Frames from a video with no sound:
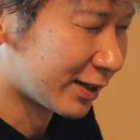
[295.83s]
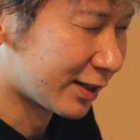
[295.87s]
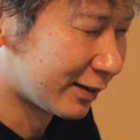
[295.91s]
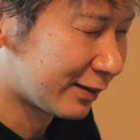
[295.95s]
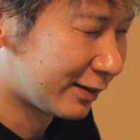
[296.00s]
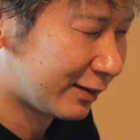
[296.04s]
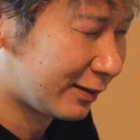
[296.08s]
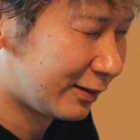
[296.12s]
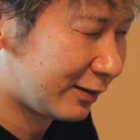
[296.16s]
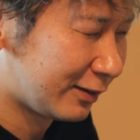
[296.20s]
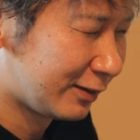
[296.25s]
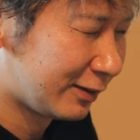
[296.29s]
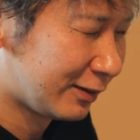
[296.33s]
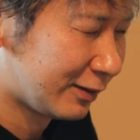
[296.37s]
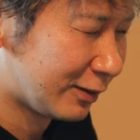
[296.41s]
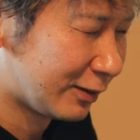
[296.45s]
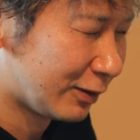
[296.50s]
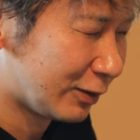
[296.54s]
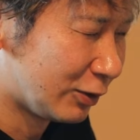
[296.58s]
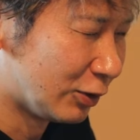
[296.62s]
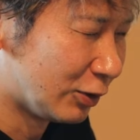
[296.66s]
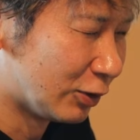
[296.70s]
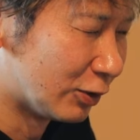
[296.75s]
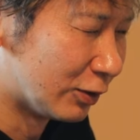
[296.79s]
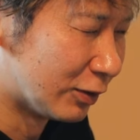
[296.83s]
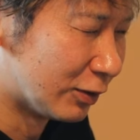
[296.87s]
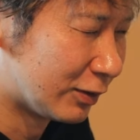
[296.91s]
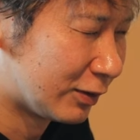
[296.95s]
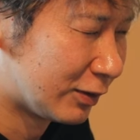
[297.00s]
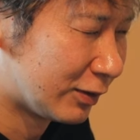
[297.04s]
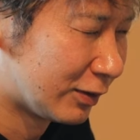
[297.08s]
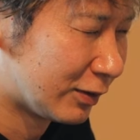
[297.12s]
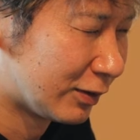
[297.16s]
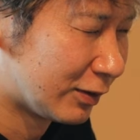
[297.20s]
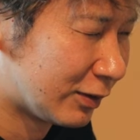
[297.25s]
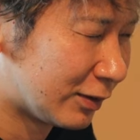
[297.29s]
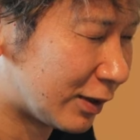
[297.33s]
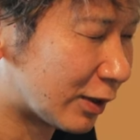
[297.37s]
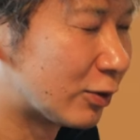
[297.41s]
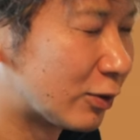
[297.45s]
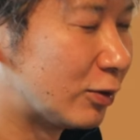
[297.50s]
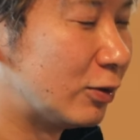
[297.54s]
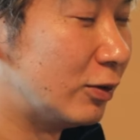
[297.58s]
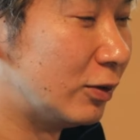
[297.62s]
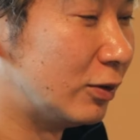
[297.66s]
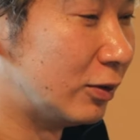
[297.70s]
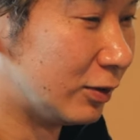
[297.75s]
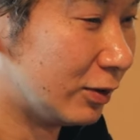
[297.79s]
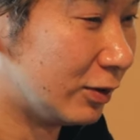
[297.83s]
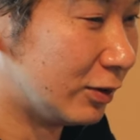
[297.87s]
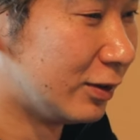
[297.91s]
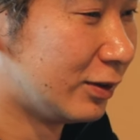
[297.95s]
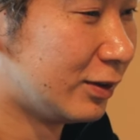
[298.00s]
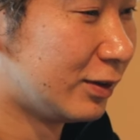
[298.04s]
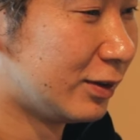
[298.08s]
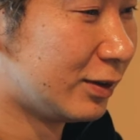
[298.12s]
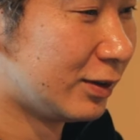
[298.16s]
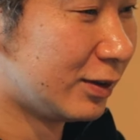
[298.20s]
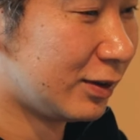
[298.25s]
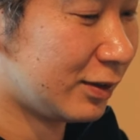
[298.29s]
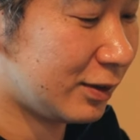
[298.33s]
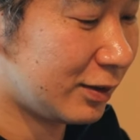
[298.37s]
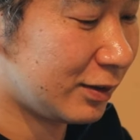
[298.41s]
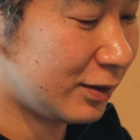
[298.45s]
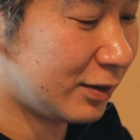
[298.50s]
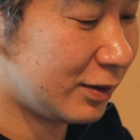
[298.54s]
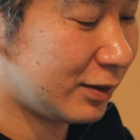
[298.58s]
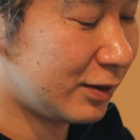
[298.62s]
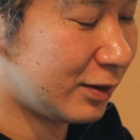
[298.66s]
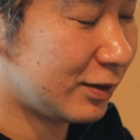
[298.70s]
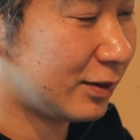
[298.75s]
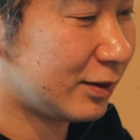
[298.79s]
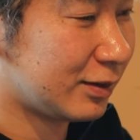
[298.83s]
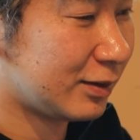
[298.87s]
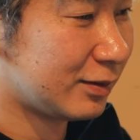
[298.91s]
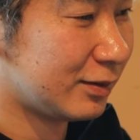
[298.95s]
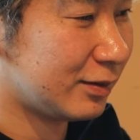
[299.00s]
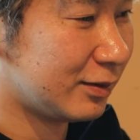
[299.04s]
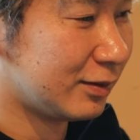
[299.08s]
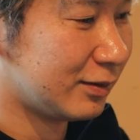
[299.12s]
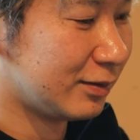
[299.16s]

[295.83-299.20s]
Nothing is said.